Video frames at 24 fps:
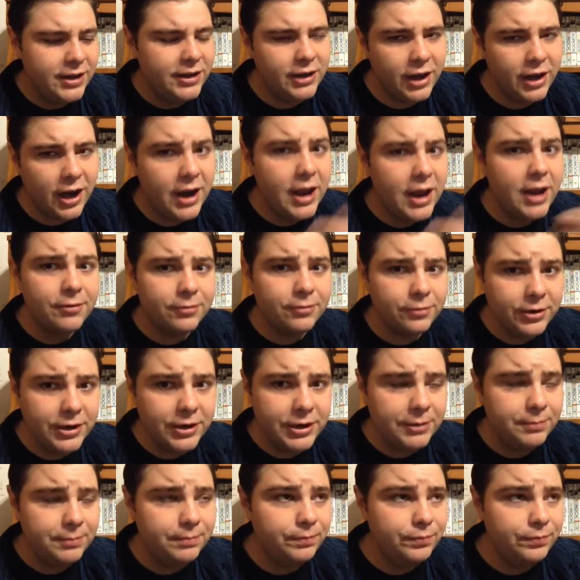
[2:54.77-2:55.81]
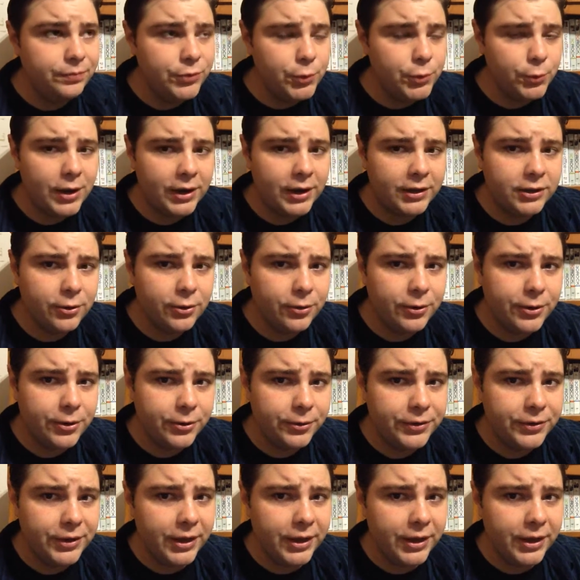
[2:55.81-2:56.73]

not every directorial